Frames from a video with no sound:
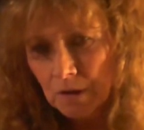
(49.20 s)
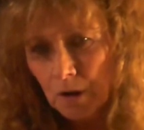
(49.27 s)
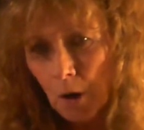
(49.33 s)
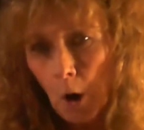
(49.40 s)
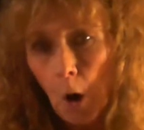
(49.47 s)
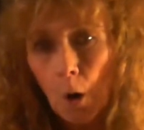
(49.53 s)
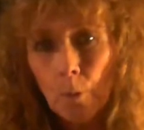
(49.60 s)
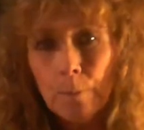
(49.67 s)

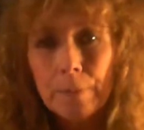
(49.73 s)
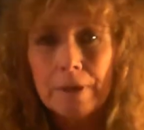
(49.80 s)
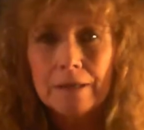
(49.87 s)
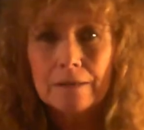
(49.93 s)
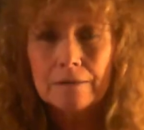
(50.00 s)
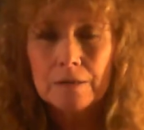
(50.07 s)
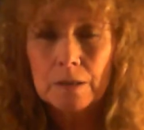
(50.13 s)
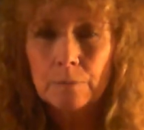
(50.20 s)

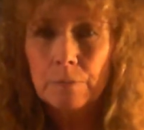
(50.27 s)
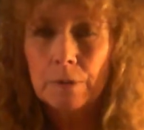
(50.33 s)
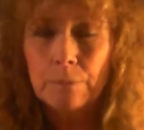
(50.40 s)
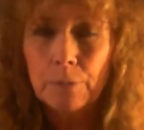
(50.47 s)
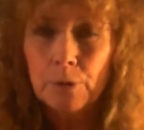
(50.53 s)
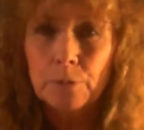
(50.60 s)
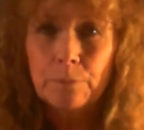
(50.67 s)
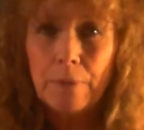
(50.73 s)
hoping to be
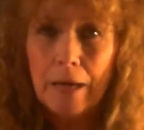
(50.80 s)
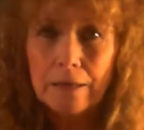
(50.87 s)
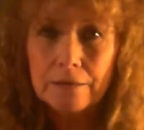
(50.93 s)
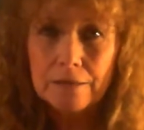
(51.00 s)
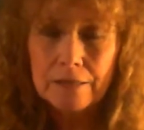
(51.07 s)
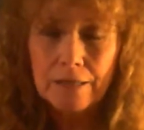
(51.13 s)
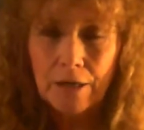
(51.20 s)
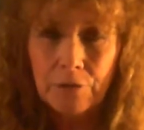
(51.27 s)
put back
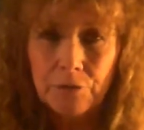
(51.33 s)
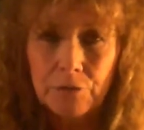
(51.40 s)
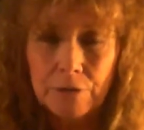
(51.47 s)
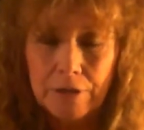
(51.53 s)
together